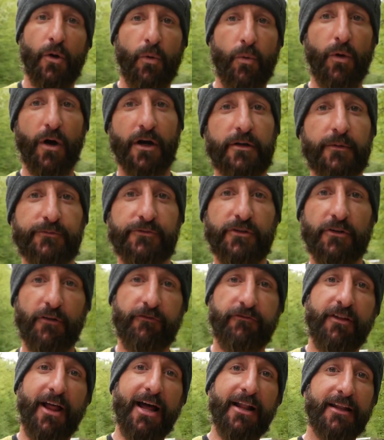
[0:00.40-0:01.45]
Welcome to the
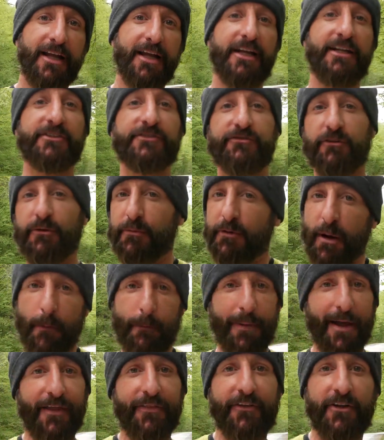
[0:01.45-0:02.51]
Flatlands from
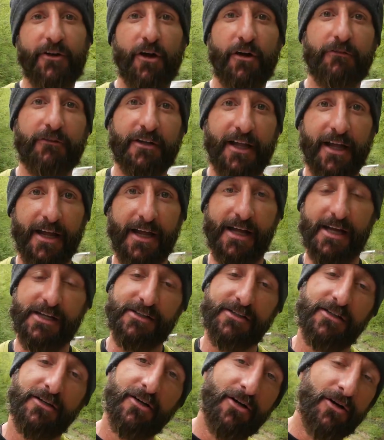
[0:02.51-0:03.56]
Carpathian
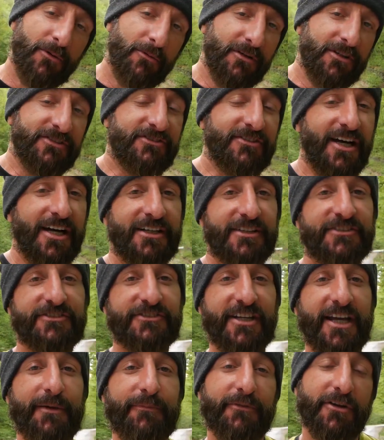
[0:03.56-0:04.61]
Overland. We decided to
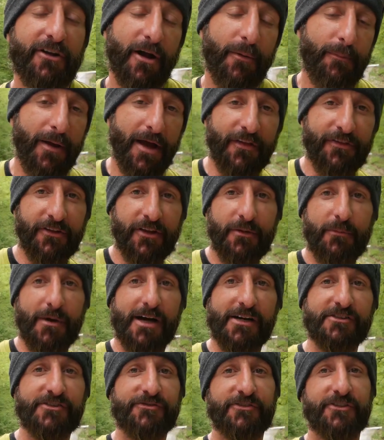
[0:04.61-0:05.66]
escape the Carpathian
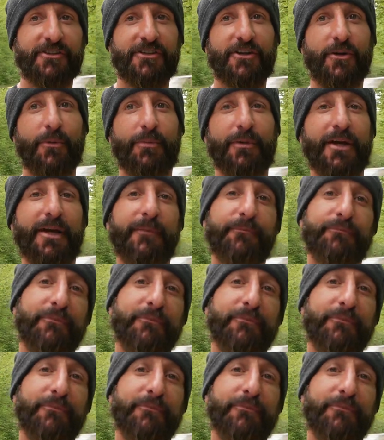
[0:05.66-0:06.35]
Mountains for a little bit.